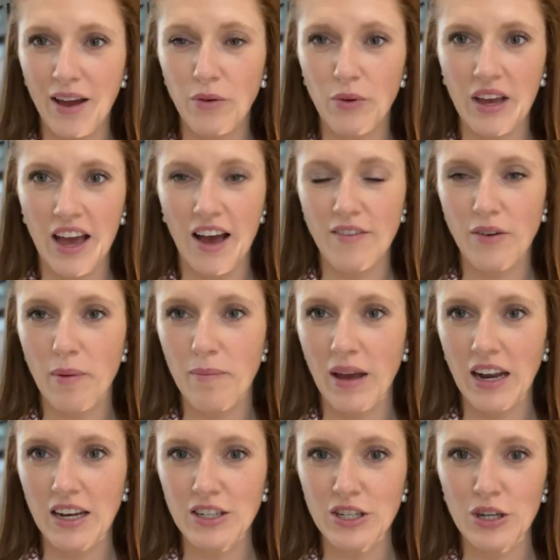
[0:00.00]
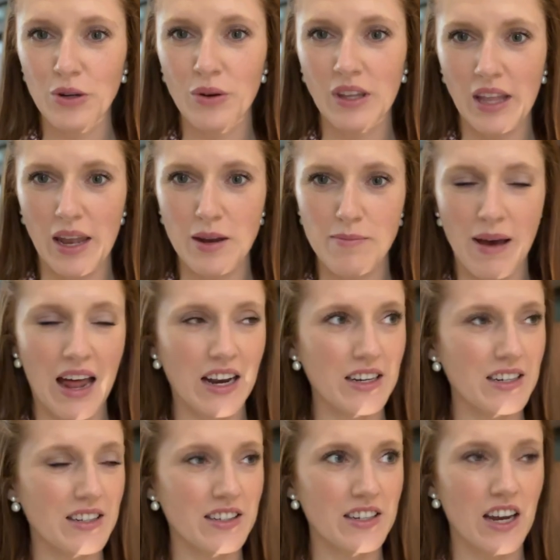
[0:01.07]
We have made it to London
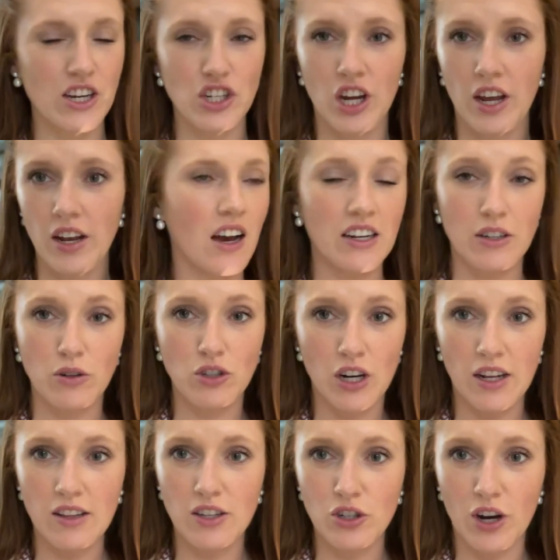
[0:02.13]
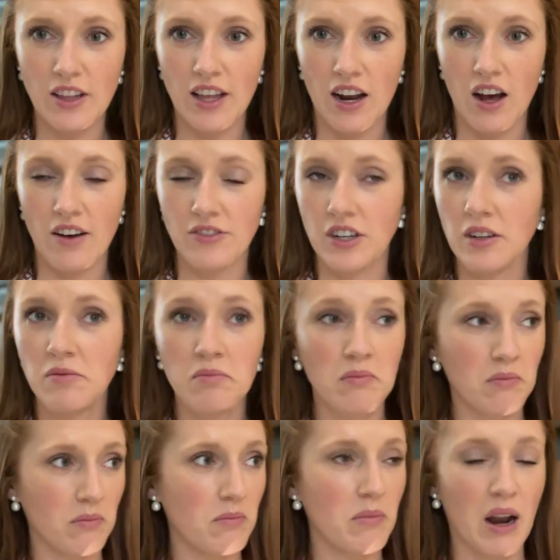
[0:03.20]
Paddington Station. Don't turn, turn that often.
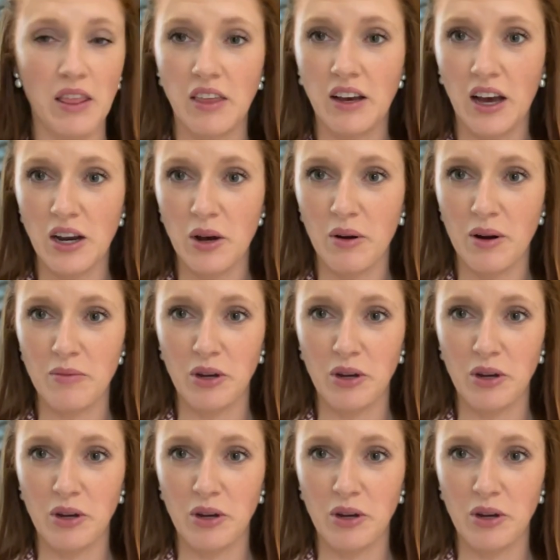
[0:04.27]
I think I know what I'm